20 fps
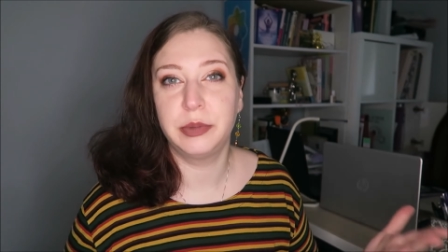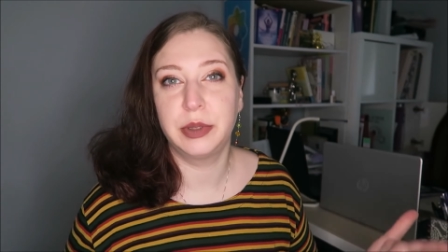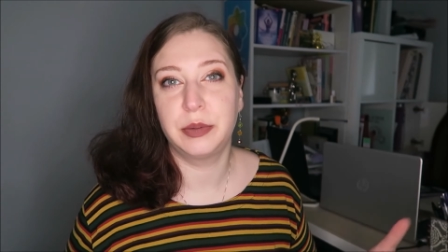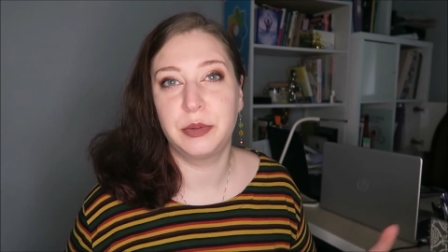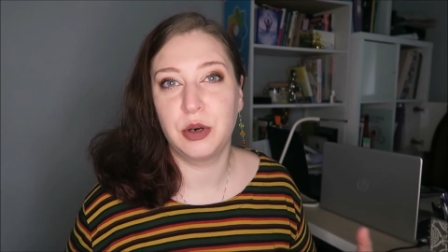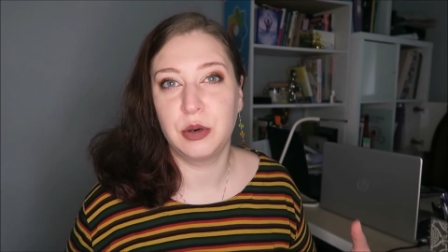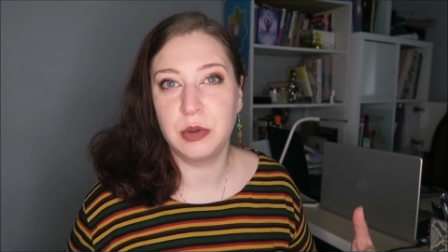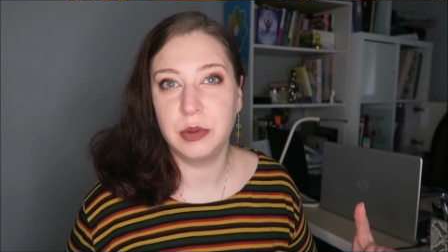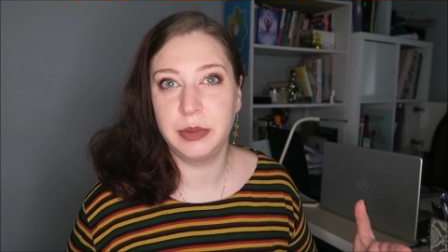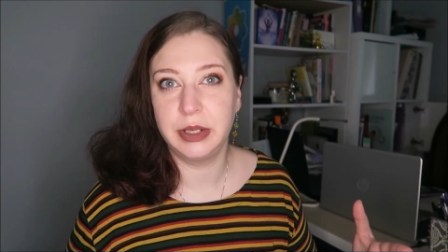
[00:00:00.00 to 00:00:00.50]
but
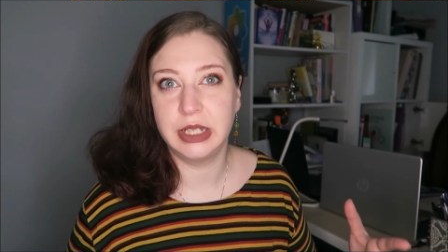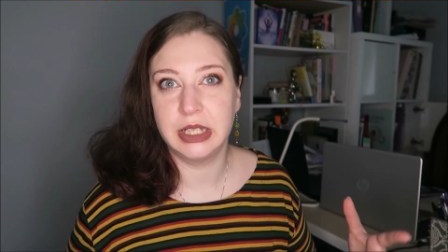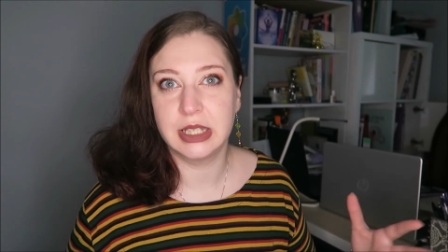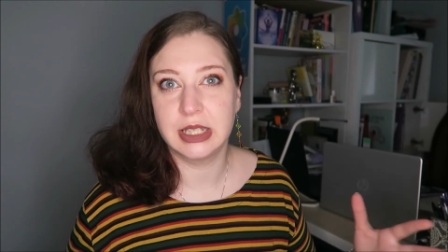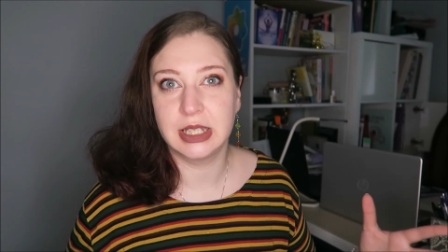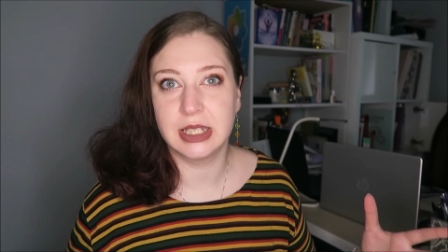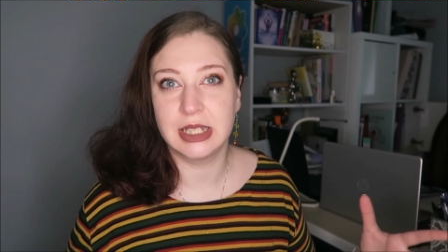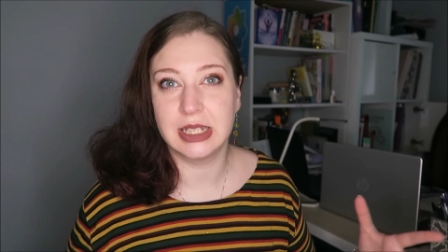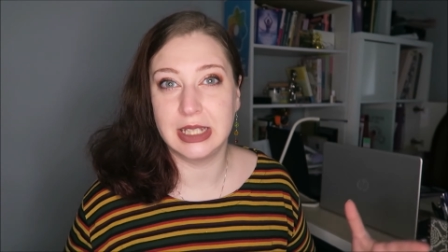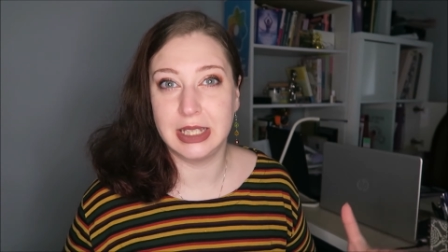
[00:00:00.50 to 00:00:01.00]
probably
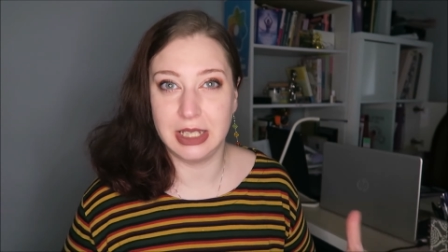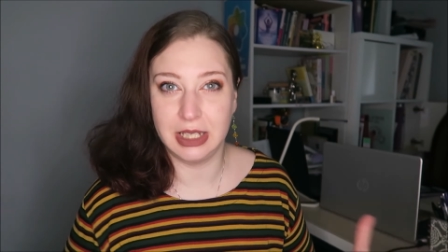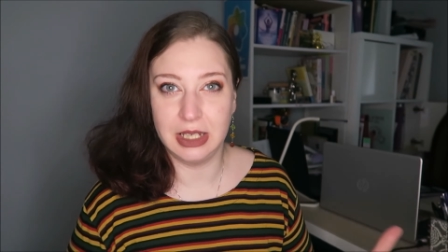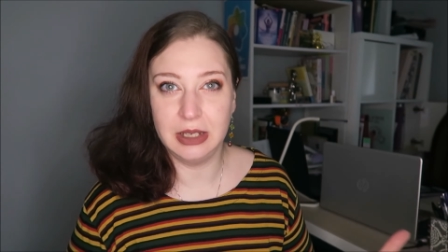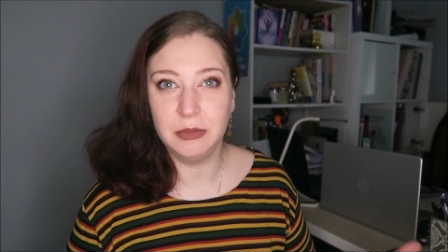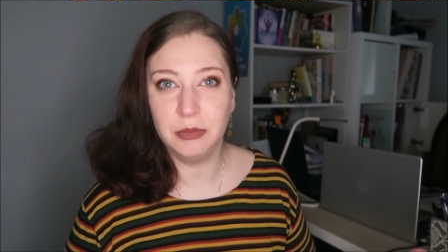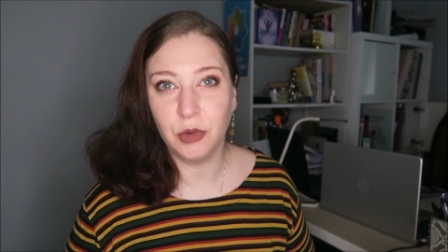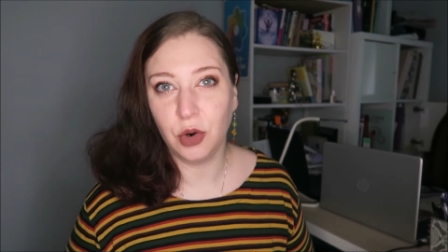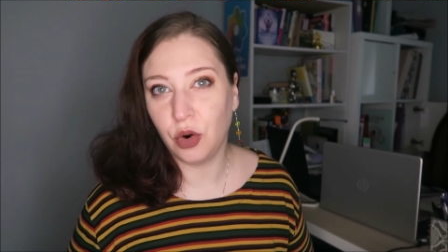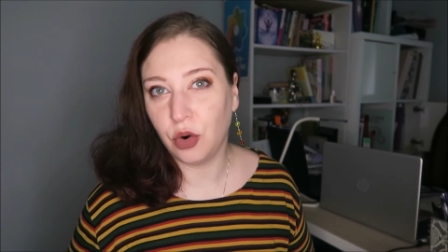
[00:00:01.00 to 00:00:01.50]
it's a
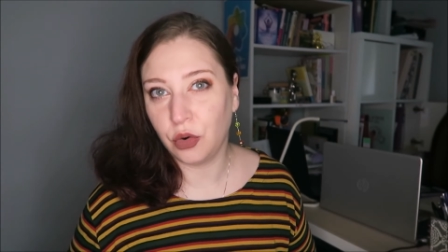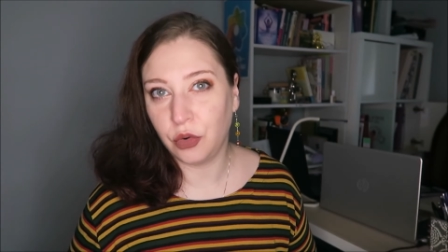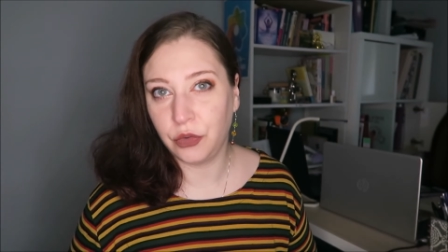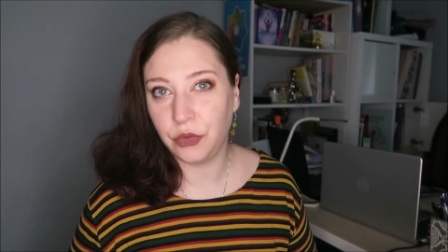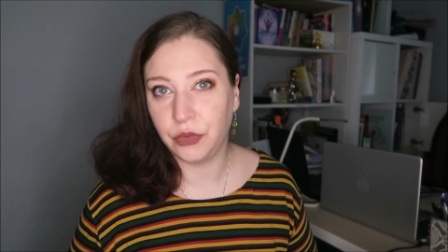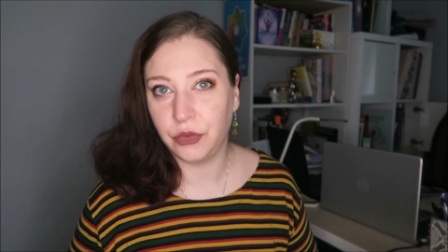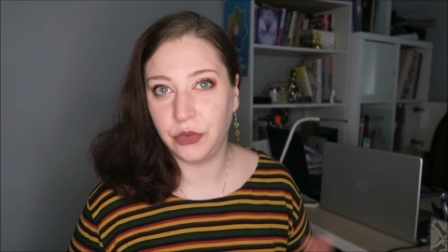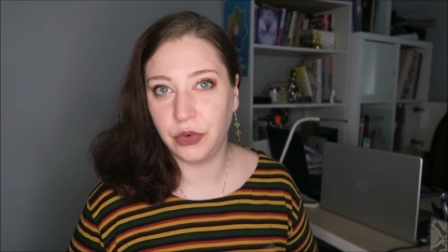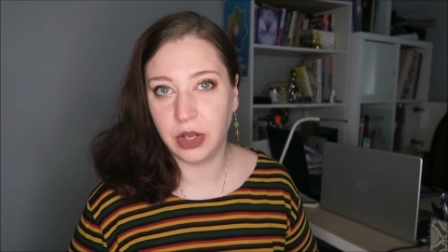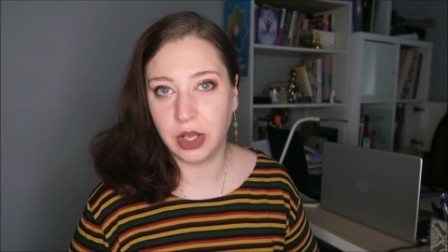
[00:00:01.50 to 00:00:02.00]
team of